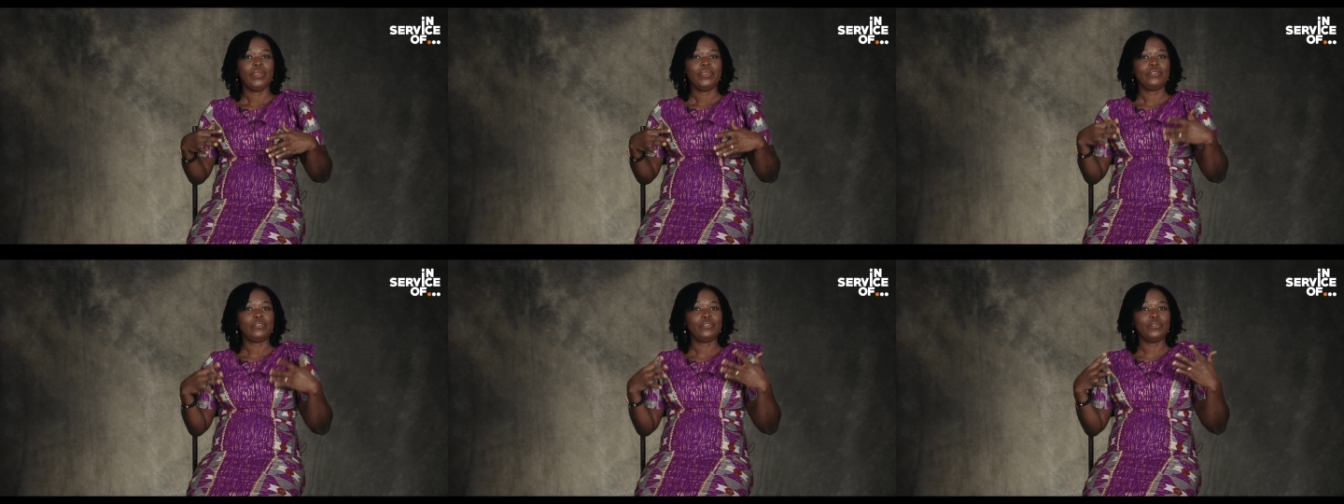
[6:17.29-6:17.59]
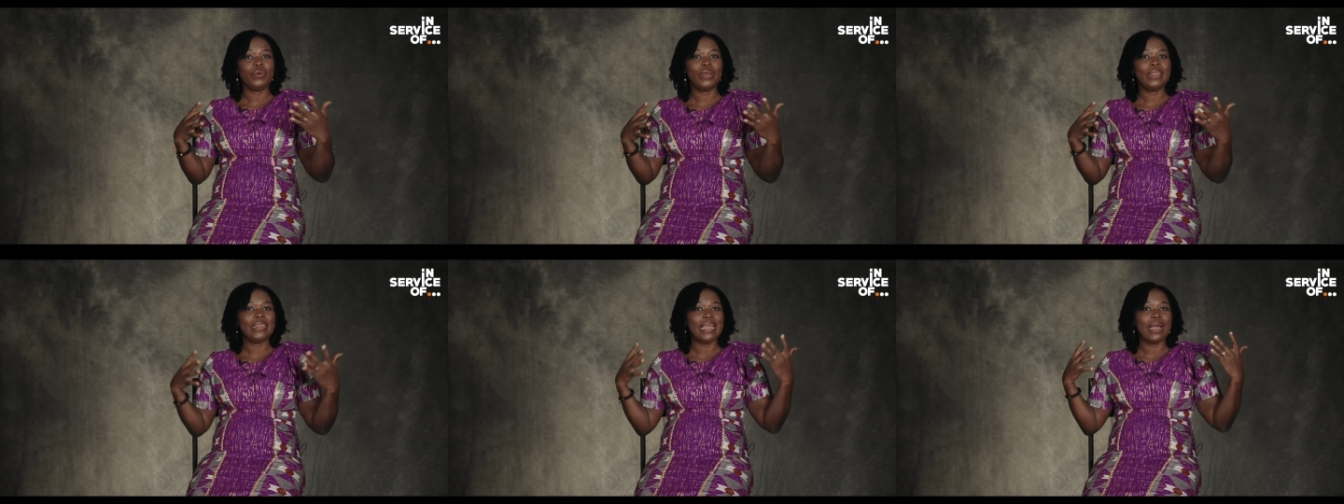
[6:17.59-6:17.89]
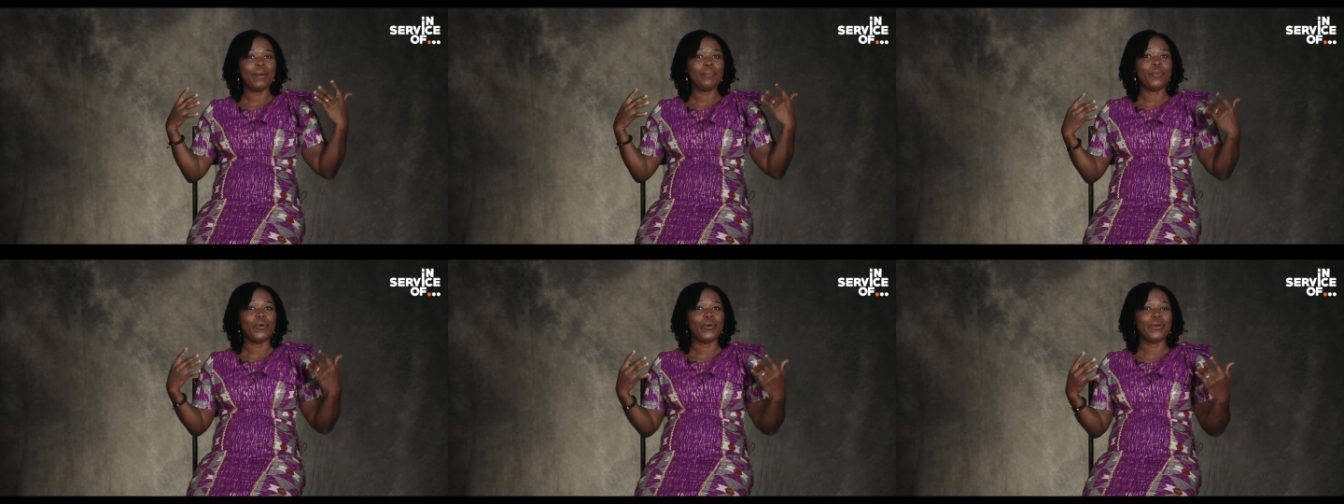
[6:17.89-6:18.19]
So when they
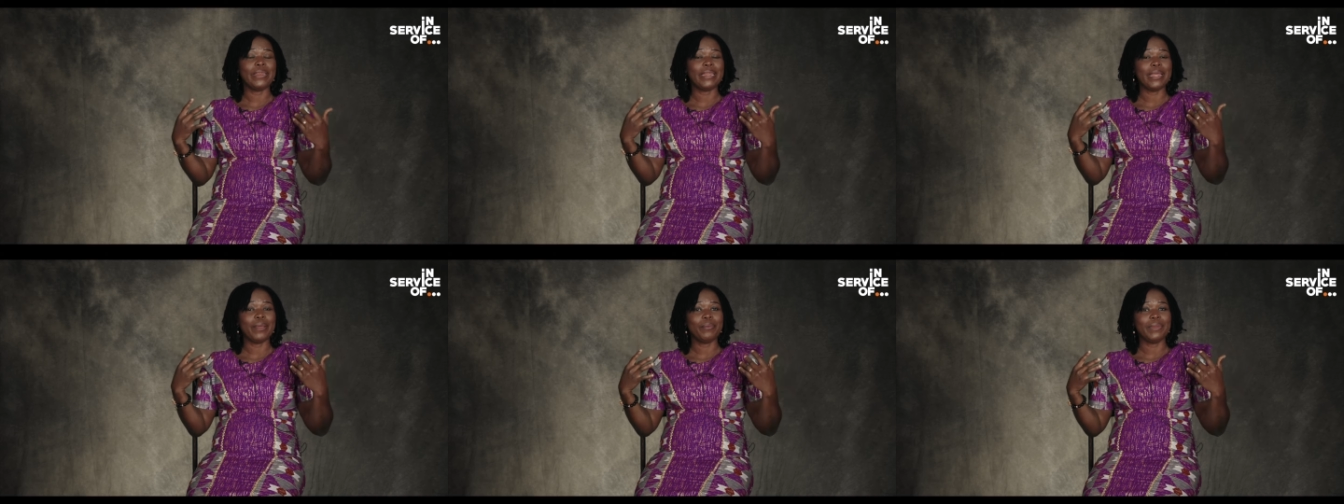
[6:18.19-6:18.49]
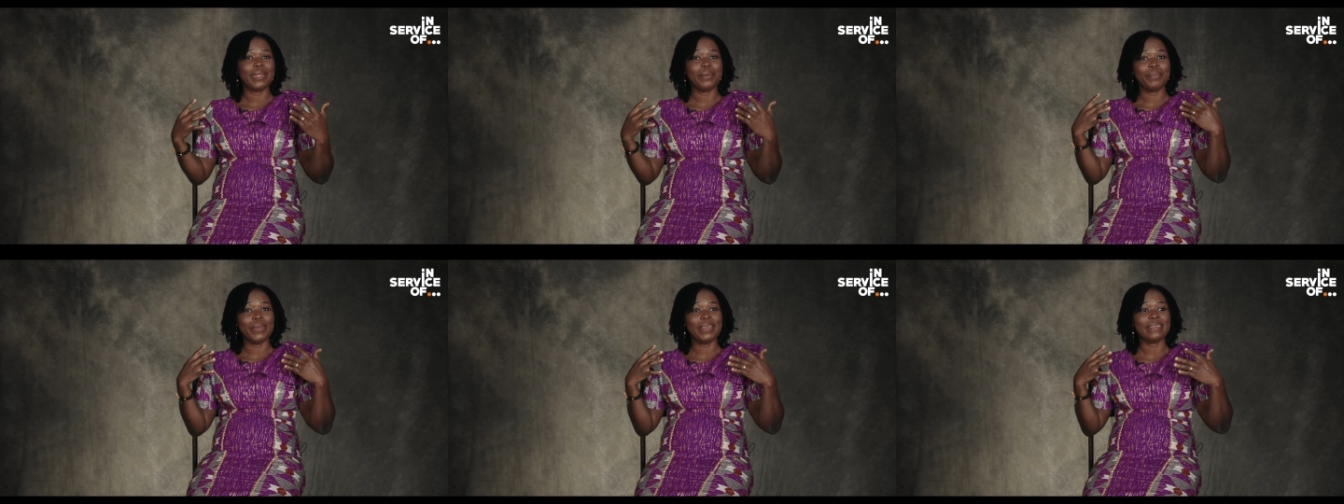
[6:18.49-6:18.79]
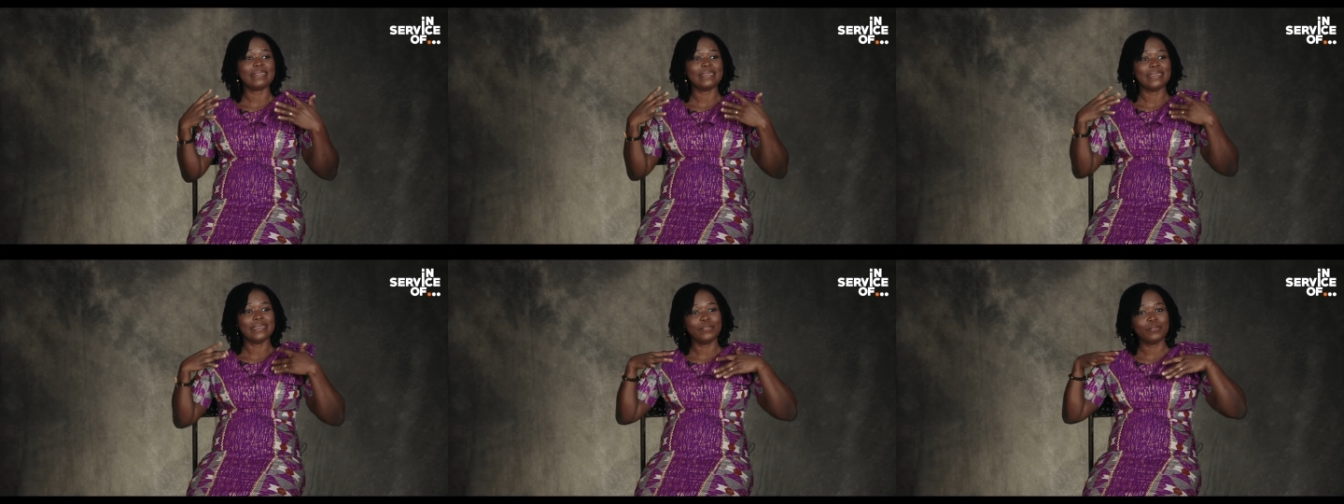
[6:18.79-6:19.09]
are more on them, the
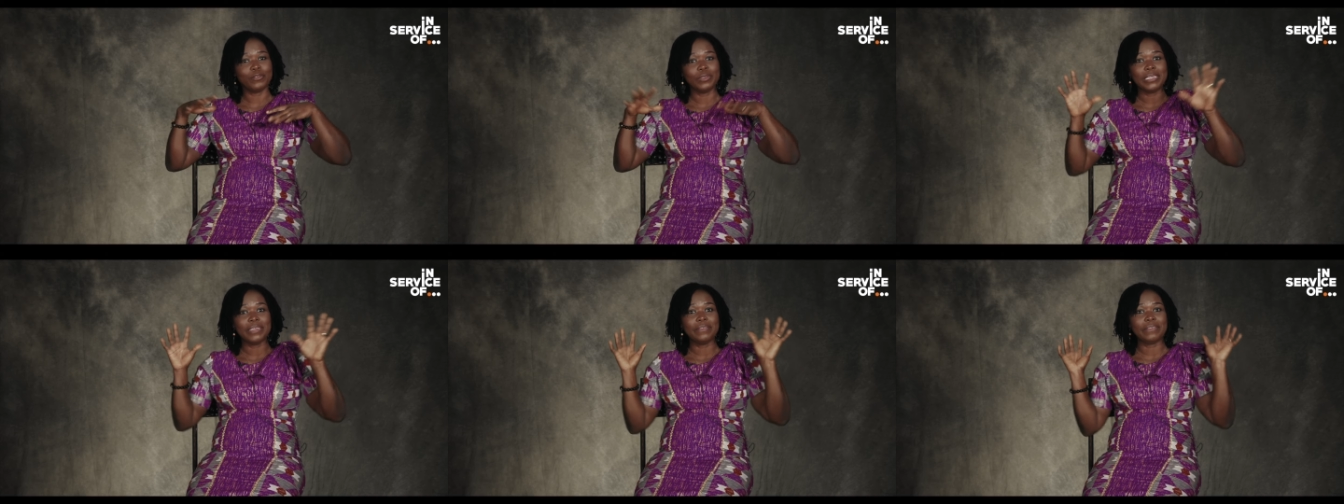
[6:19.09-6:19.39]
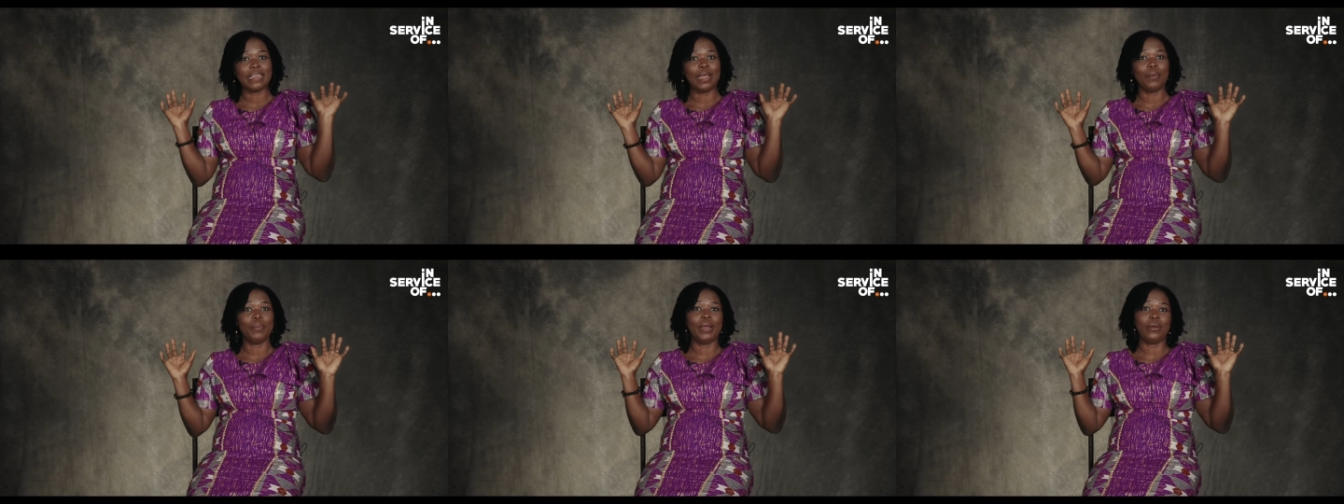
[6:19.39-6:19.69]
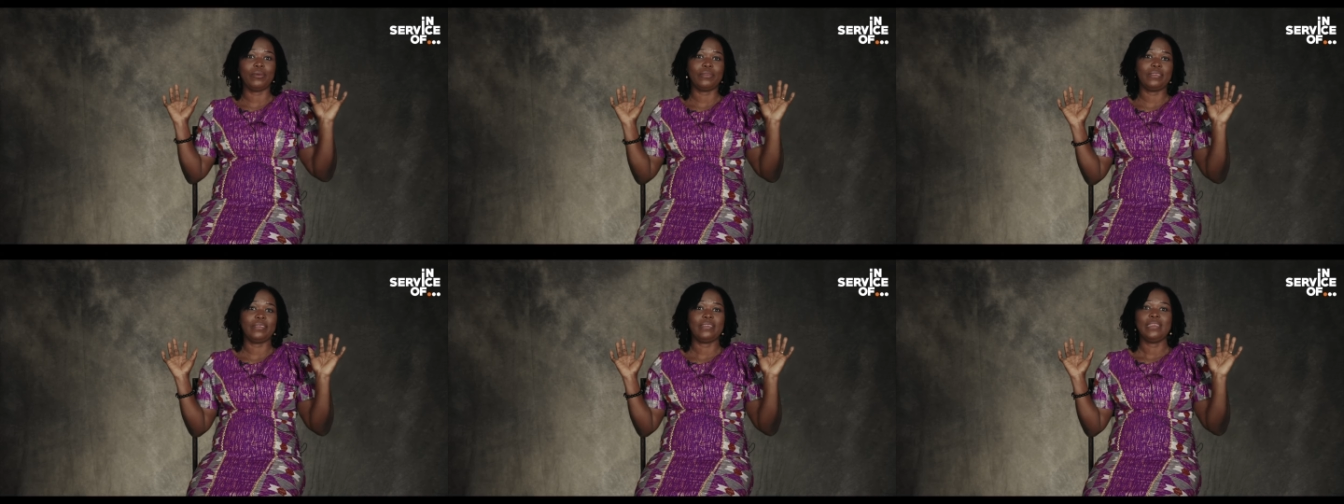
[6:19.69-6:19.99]
best thing is to give some
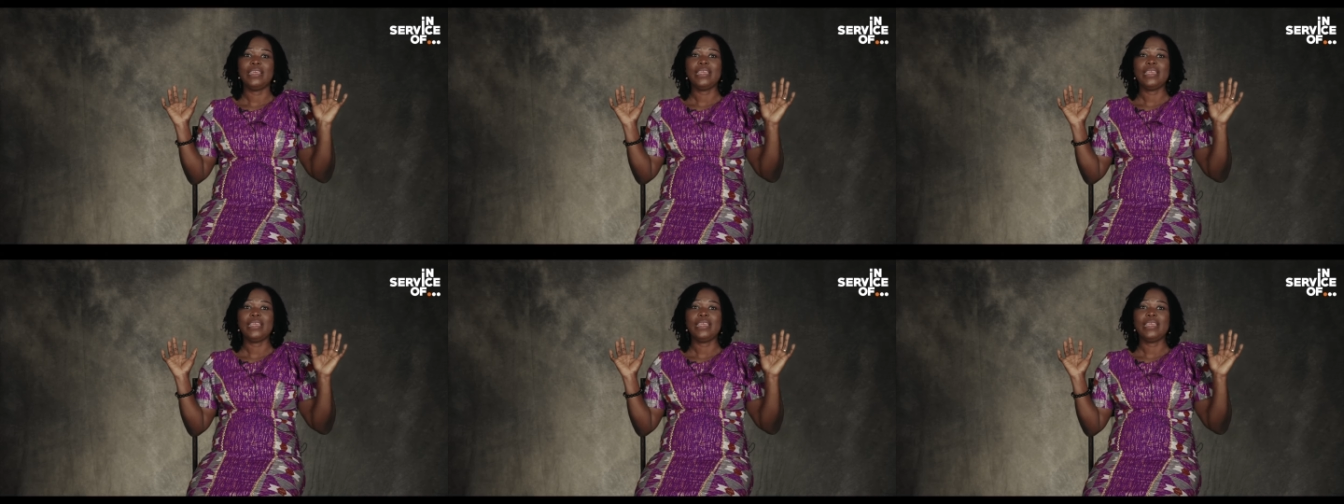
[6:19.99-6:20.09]
out.